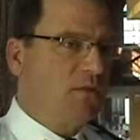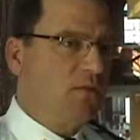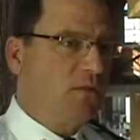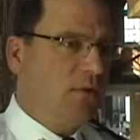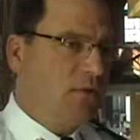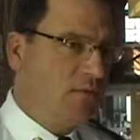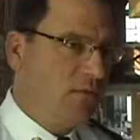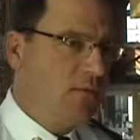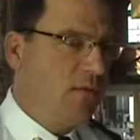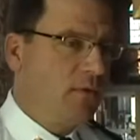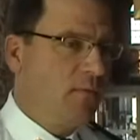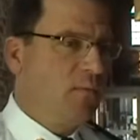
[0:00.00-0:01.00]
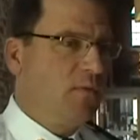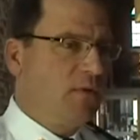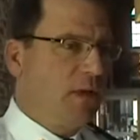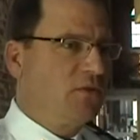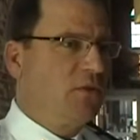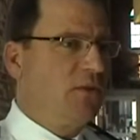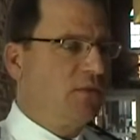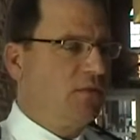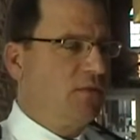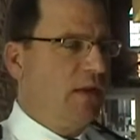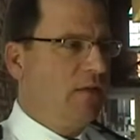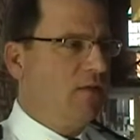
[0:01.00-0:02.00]
dis- in having cameras only
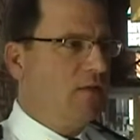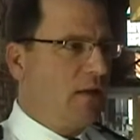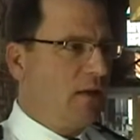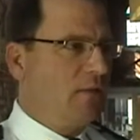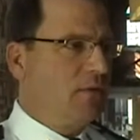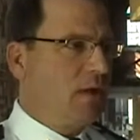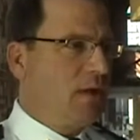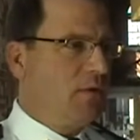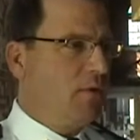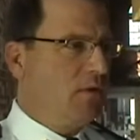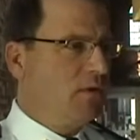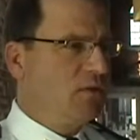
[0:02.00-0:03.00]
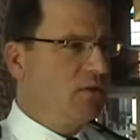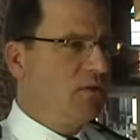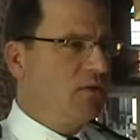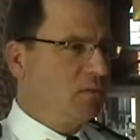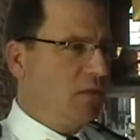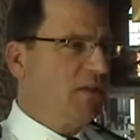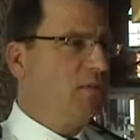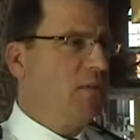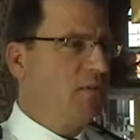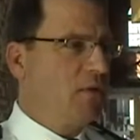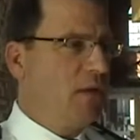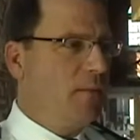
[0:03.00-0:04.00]
in targeted often regions. What is about is the displacement
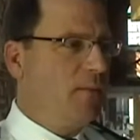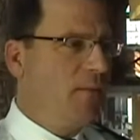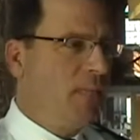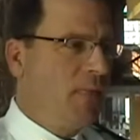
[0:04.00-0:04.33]
of crime.